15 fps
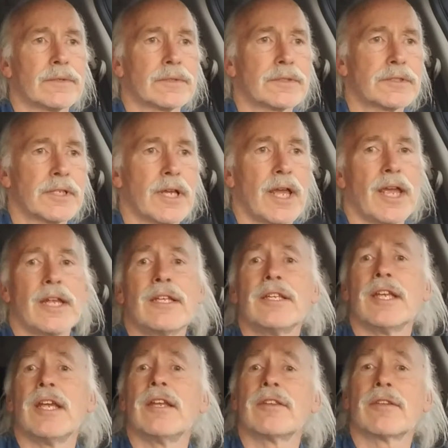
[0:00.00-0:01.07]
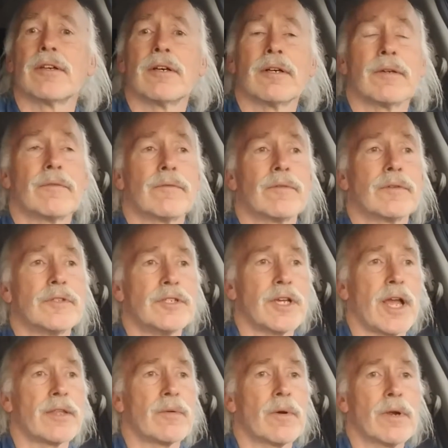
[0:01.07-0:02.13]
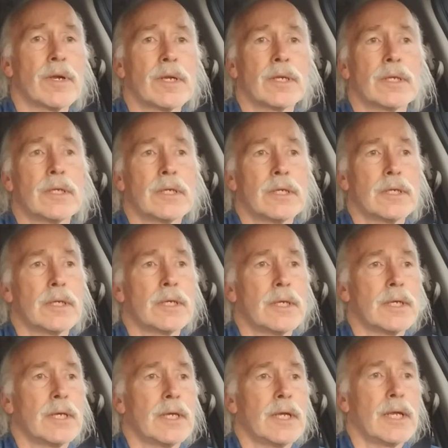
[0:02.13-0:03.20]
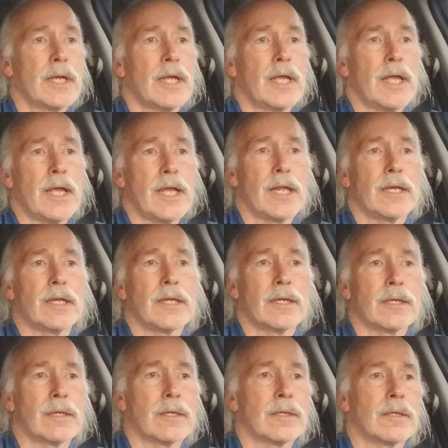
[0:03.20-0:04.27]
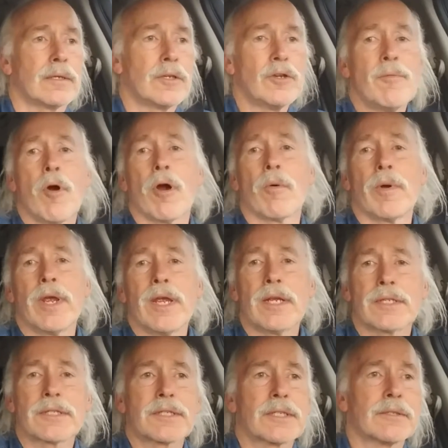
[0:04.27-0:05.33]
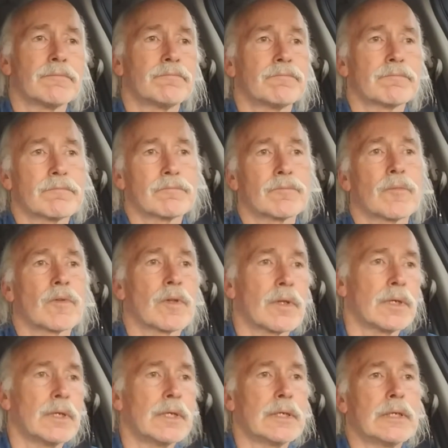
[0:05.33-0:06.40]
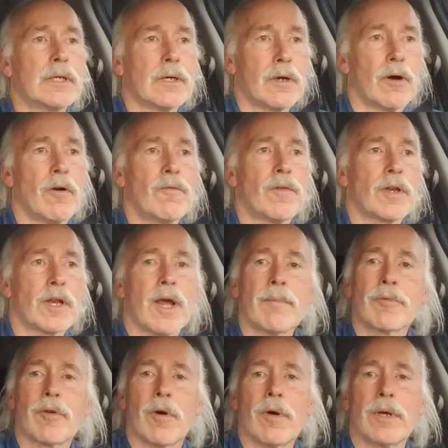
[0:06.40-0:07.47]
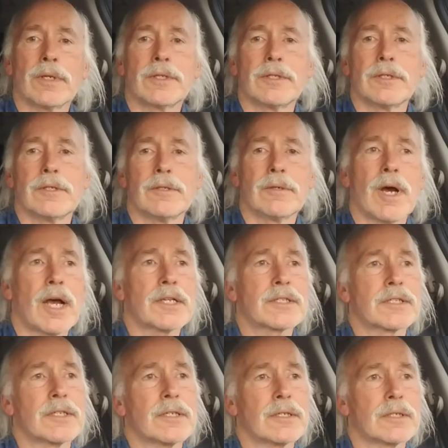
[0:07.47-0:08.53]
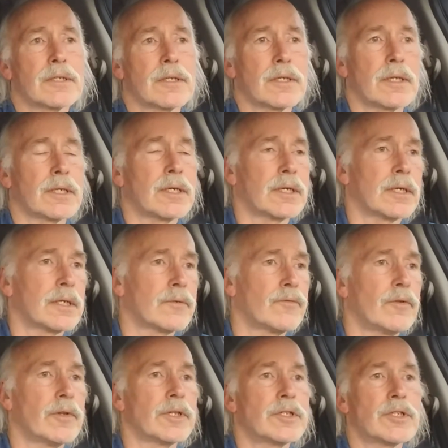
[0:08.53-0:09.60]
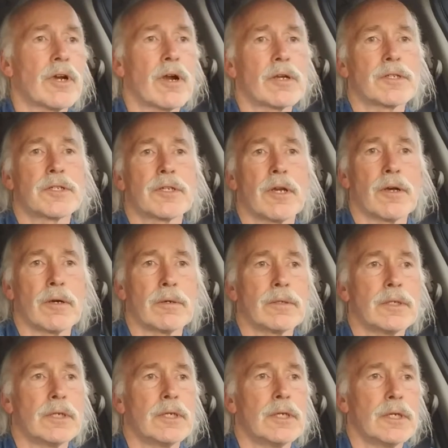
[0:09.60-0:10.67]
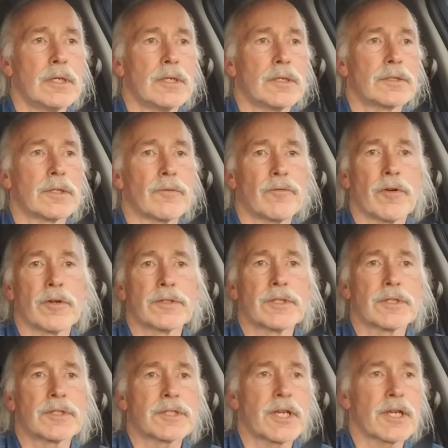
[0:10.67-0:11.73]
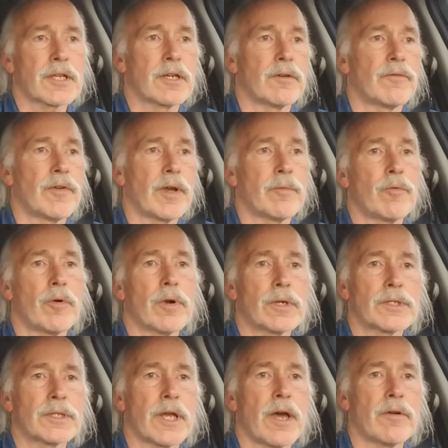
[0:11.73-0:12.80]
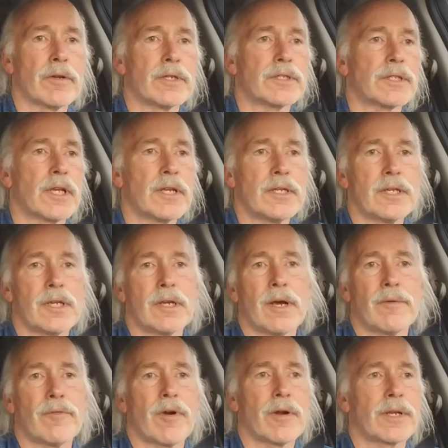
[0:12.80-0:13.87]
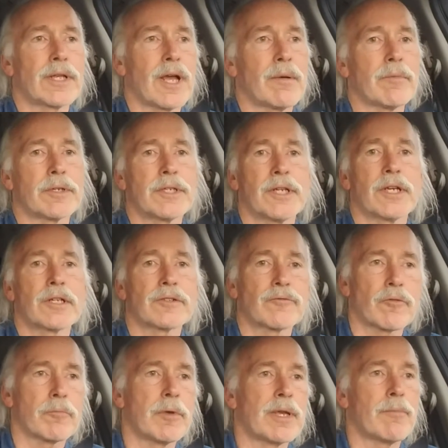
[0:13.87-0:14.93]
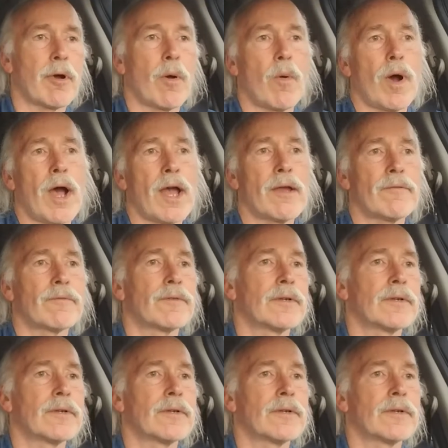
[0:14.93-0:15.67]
the 18th of January, and in 2 more weeks, hopefully I'm going to Austin to the Fully Charged show, the 1st and 2nd of February, Saturday and Sunday. I've already got my tickets for me and my wife.